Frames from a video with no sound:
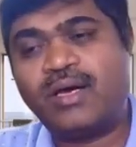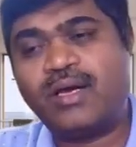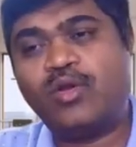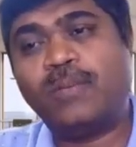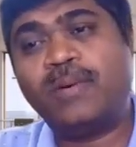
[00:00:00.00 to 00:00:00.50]

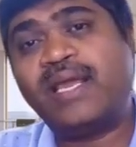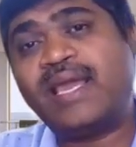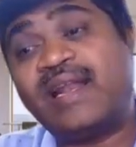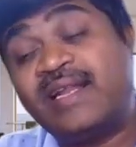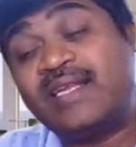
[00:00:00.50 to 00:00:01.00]

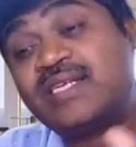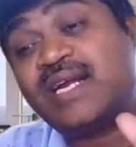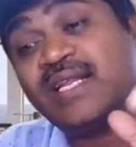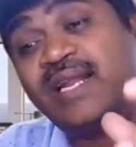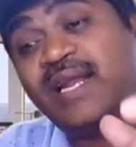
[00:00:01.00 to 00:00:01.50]
nobody can
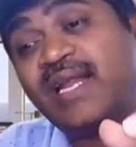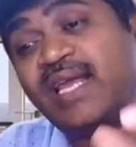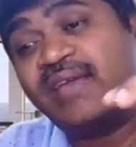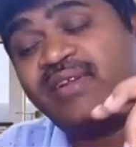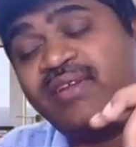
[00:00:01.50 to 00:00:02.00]
understand the
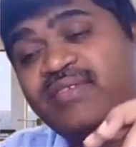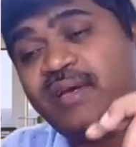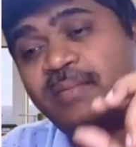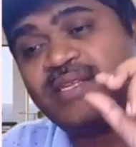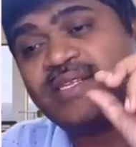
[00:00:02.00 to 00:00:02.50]
data even if
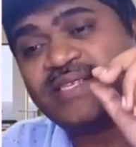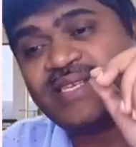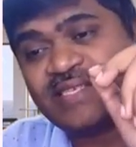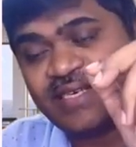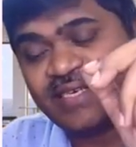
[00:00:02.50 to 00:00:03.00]
somebody
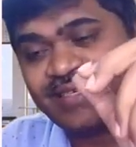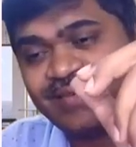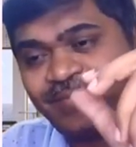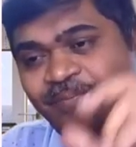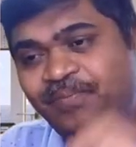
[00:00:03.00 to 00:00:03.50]
sees it.
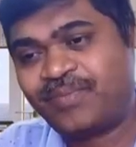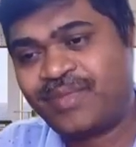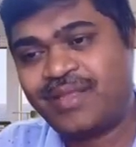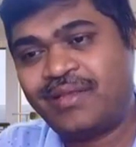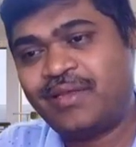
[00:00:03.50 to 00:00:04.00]

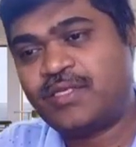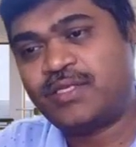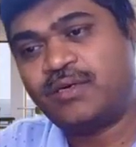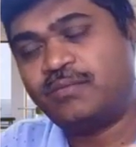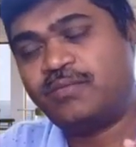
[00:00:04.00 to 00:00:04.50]

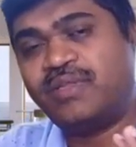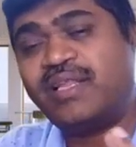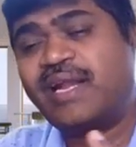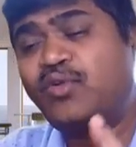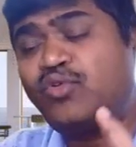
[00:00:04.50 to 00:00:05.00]
So
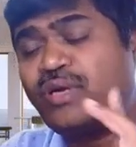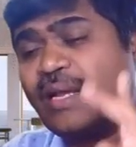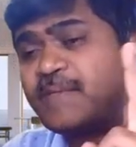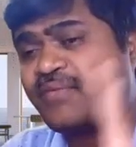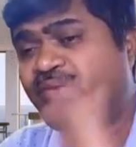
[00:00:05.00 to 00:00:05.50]
there are
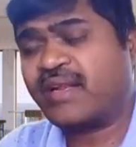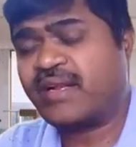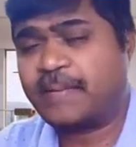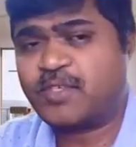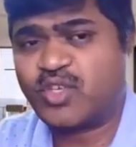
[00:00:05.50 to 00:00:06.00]
two types of
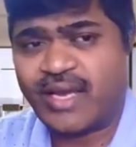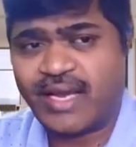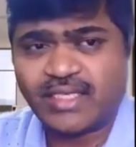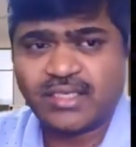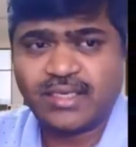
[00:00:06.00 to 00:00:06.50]

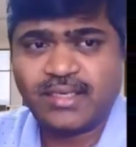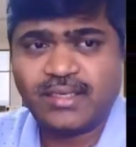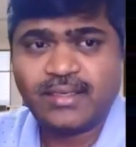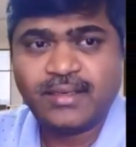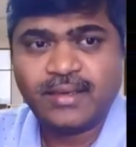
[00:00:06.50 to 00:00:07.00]
encryption
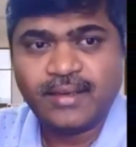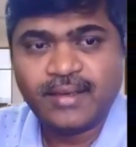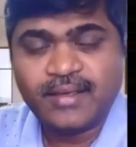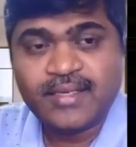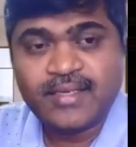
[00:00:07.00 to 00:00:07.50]
actually:
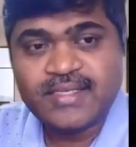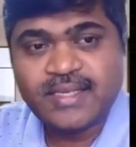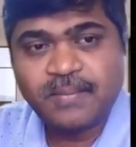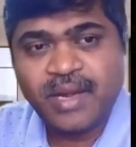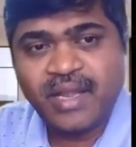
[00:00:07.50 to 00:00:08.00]

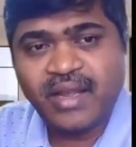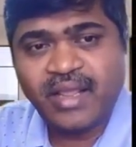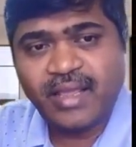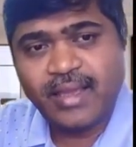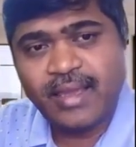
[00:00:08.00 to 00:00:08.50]

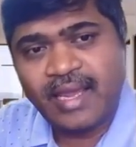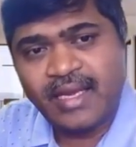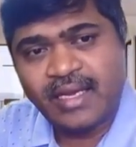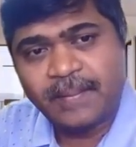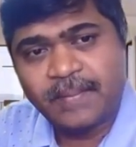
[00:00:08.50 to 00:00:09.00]
symmetric
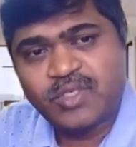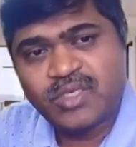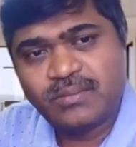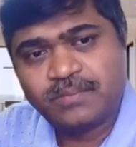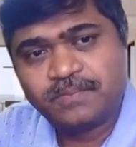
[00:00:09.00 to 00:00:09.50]

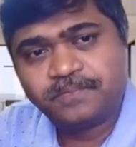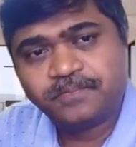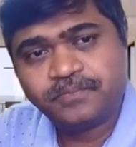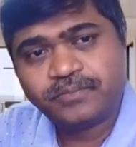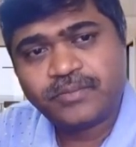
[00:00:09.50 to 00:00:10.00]
encryption
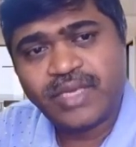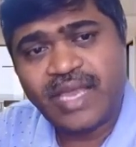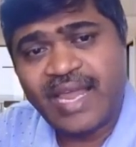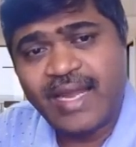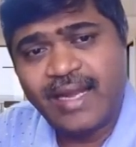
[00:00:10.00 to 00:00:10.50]

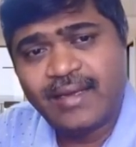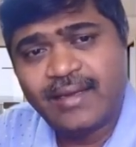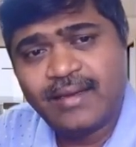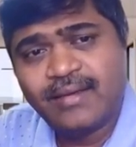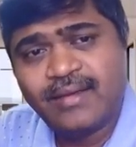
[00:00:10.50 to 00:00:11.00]

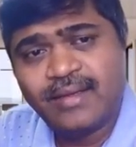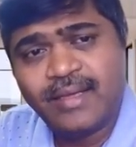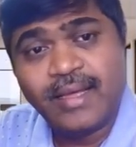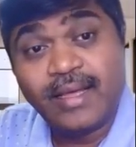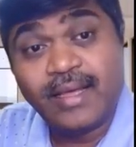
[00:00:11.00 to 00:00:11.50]
and
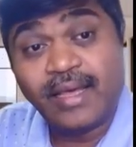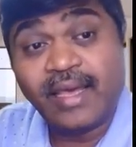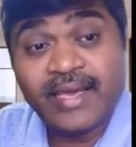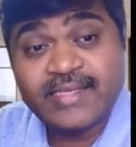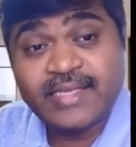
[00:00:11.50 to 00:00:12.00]

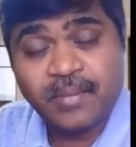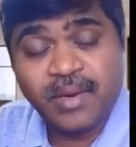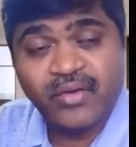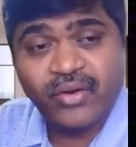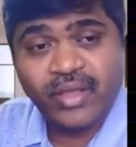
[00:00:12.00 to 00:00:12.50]

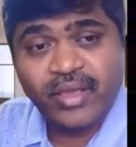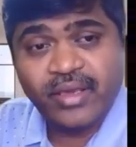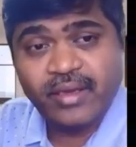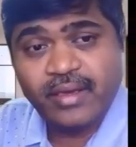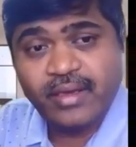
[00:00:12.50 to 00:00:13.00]

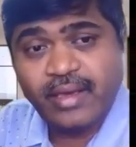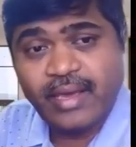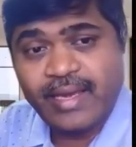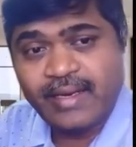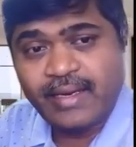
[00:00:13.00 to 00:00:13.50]
asymmetric
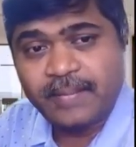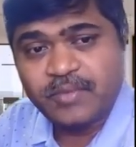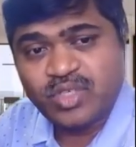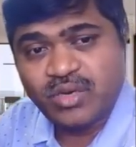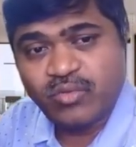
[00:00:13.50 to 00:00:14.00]

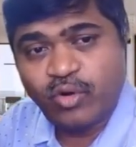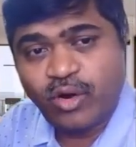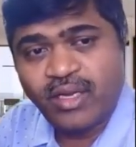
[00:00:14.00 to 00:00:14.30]
encryption.